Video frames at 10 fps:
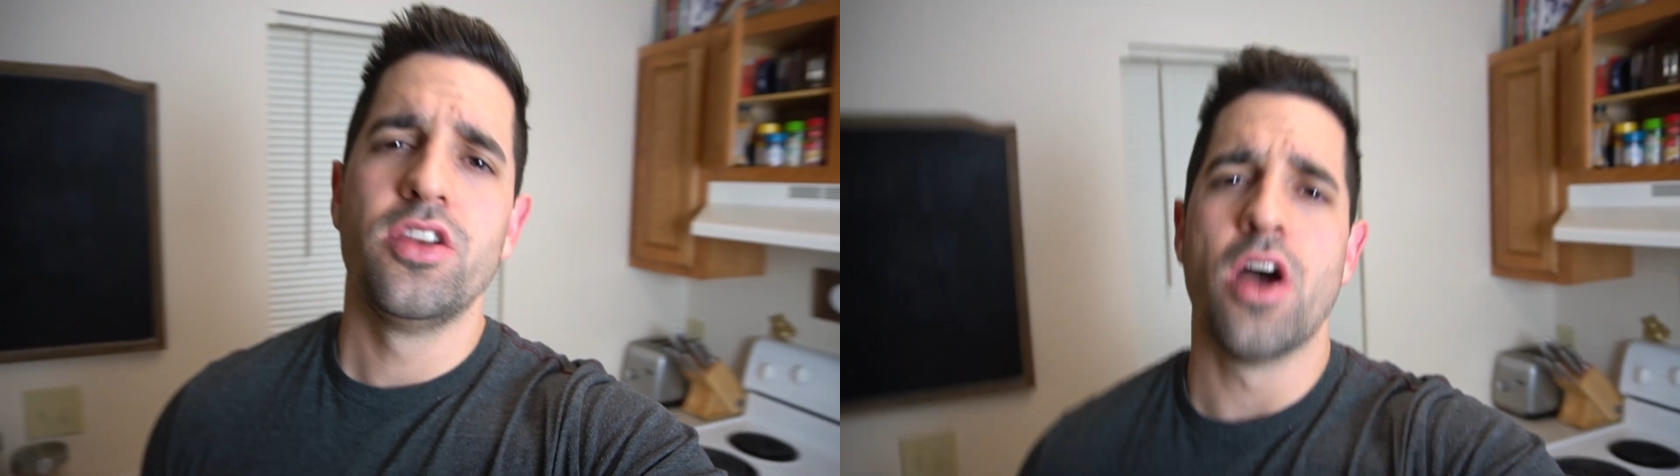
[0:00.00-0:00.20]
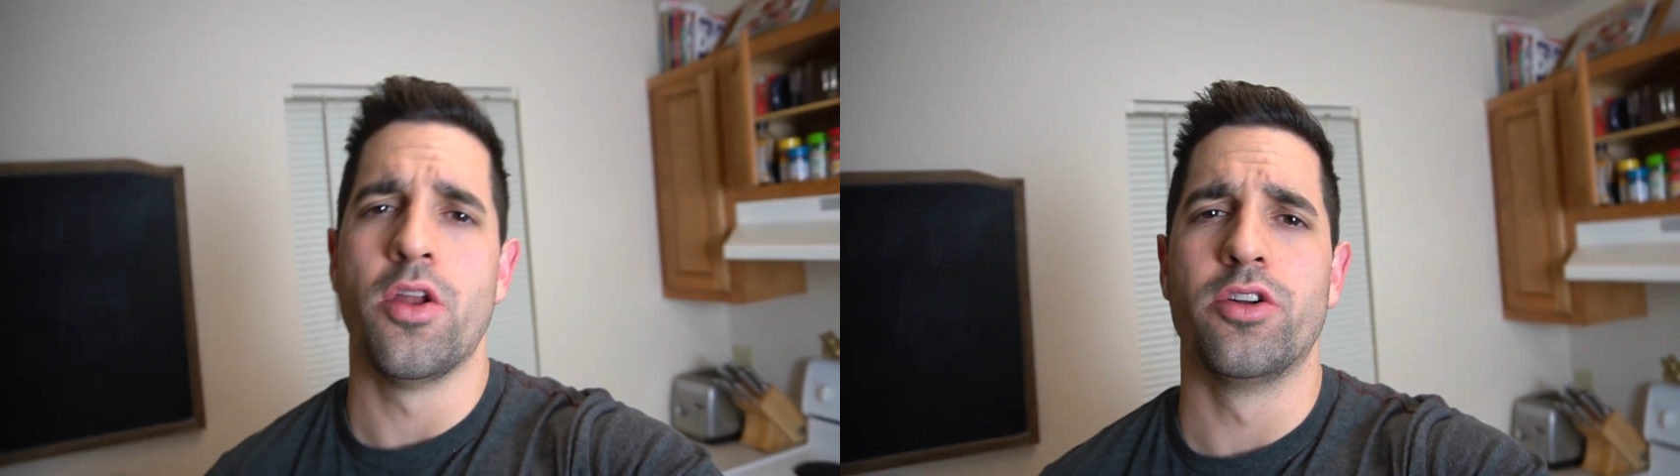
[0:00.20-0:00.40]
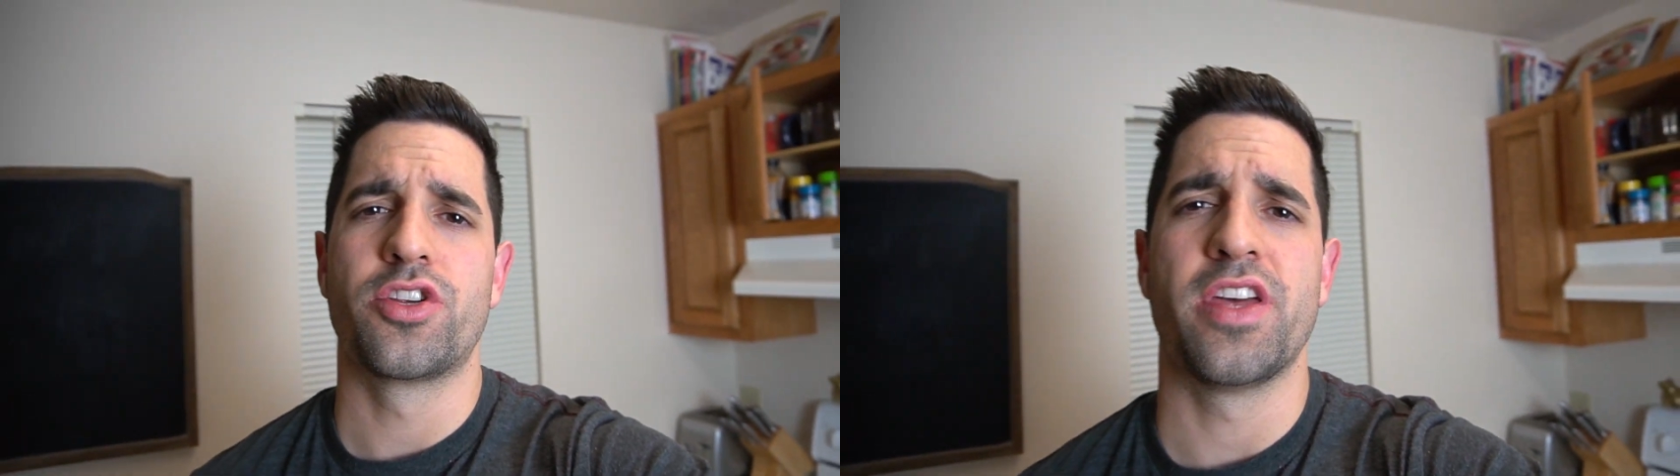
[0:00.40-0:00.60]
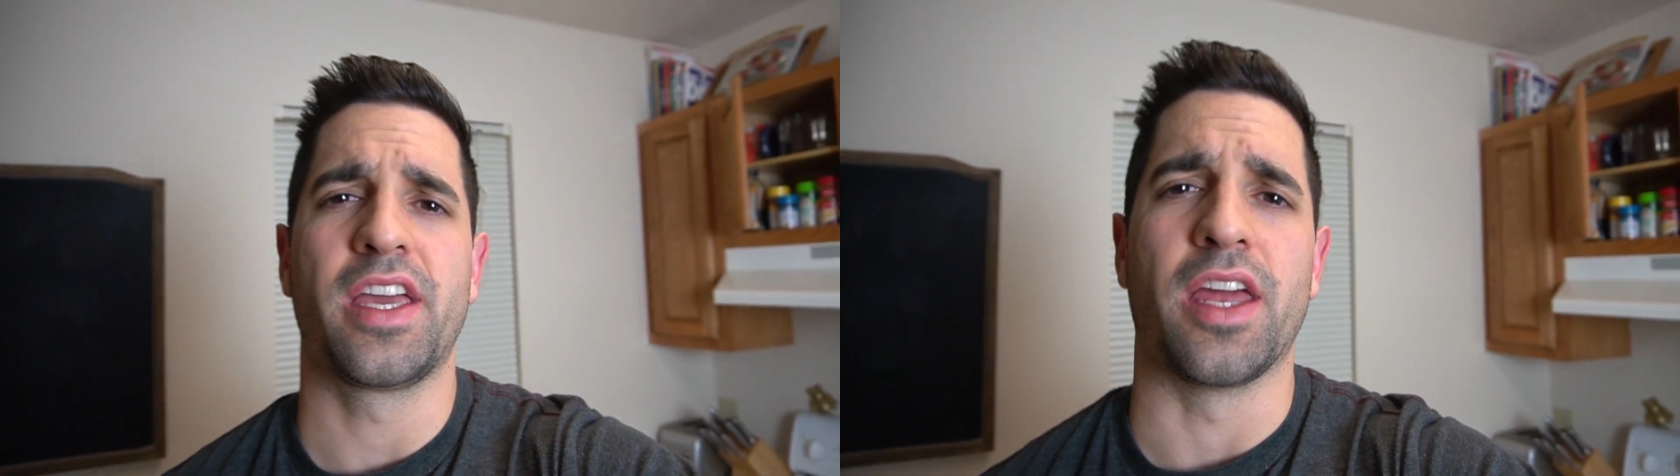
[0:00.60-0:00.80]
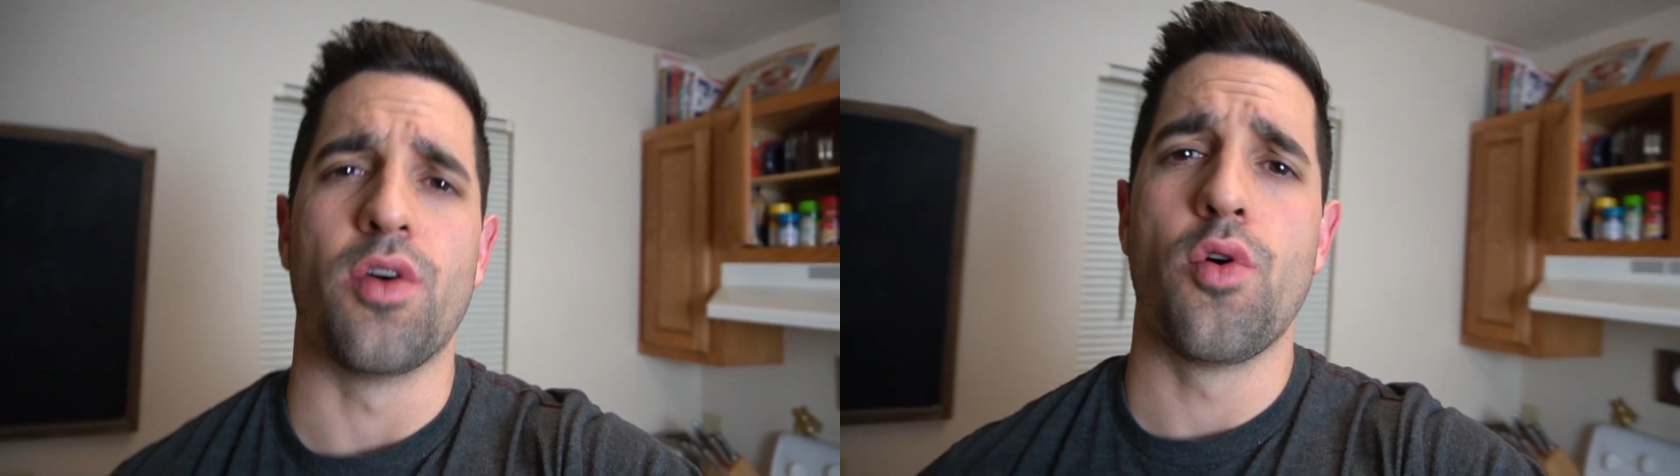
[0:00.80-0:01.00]
Now I know what you're
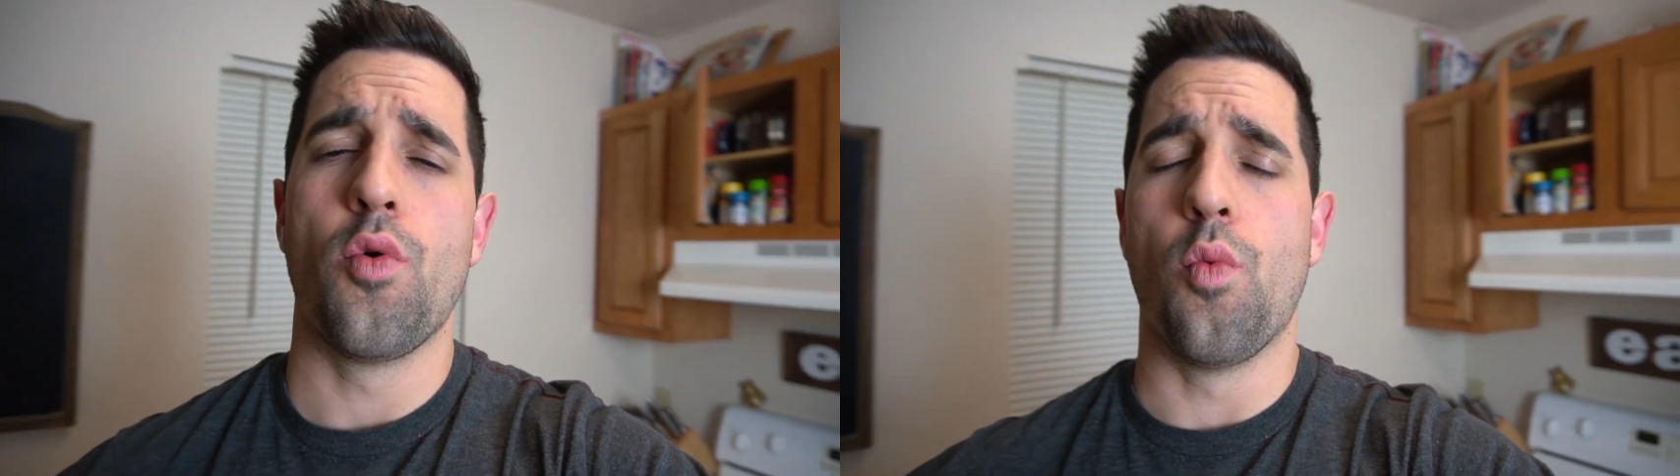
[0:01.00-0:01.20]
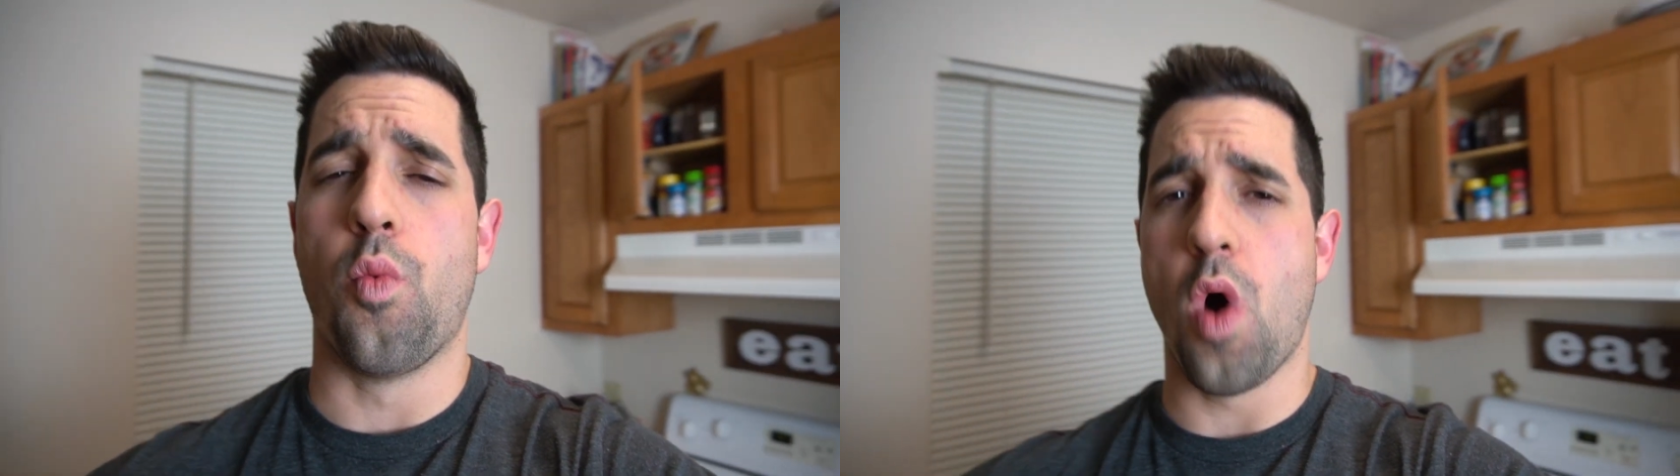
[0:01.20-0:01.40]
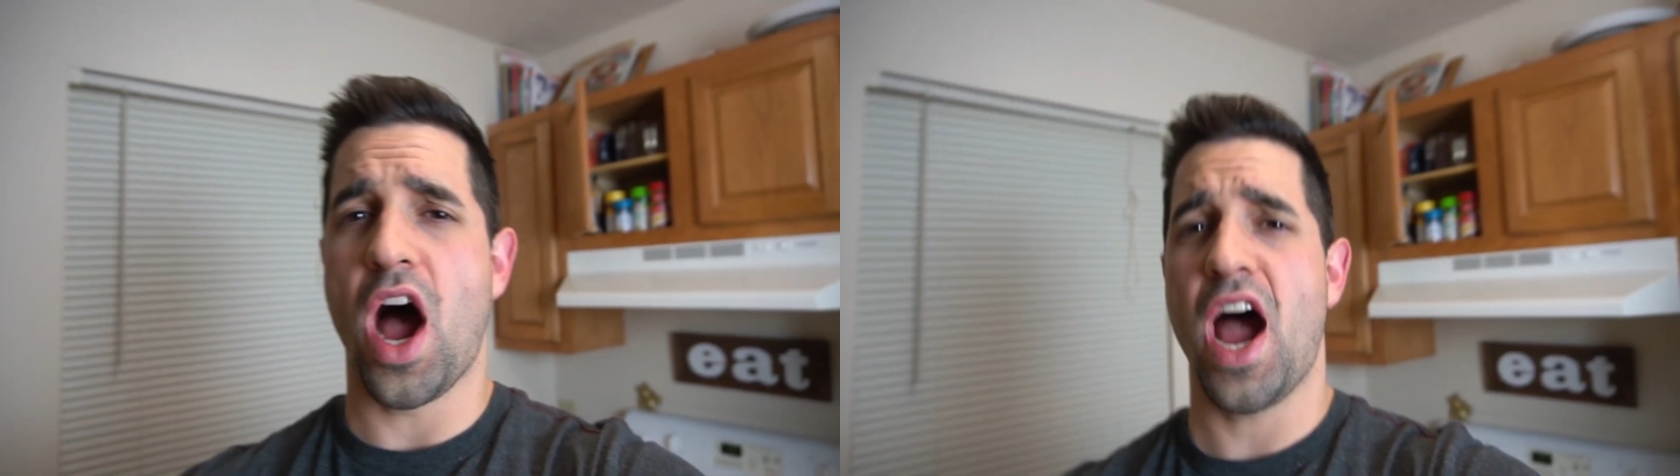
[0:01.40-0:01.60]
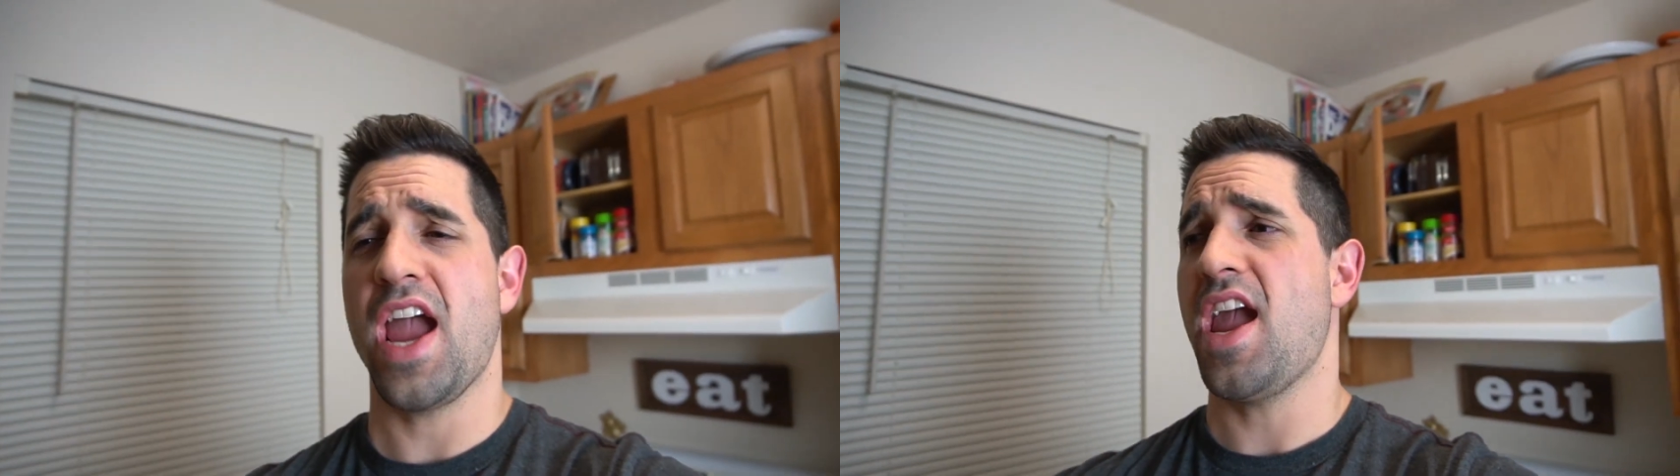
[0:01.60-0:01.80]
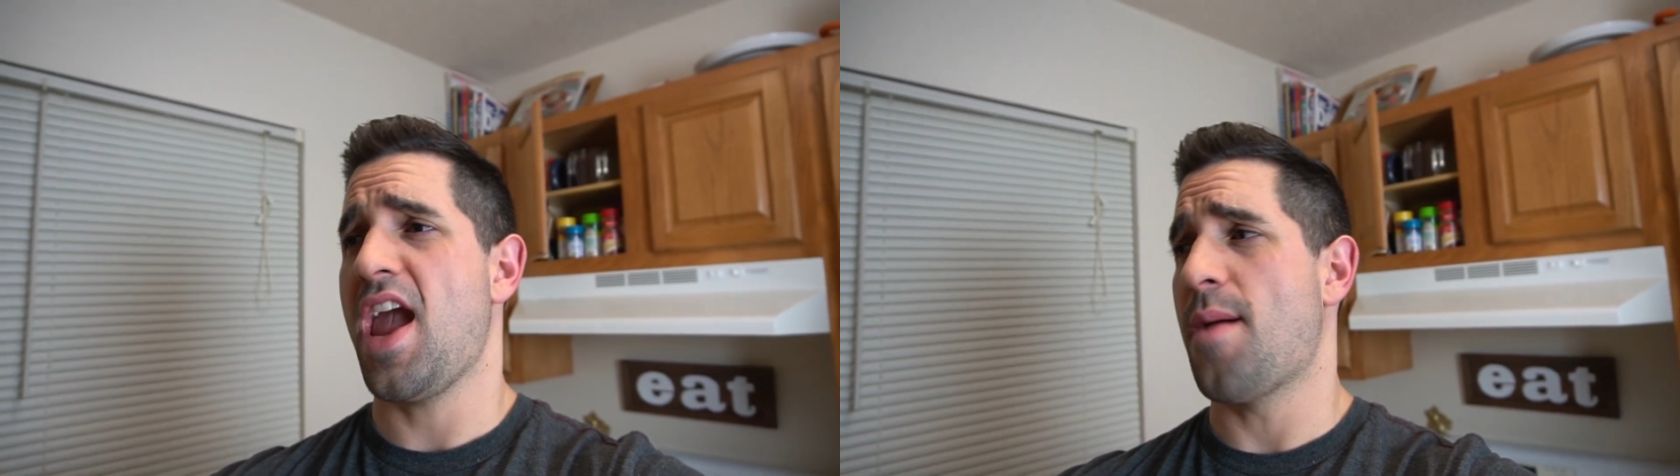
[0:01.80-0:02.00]
thinking. Why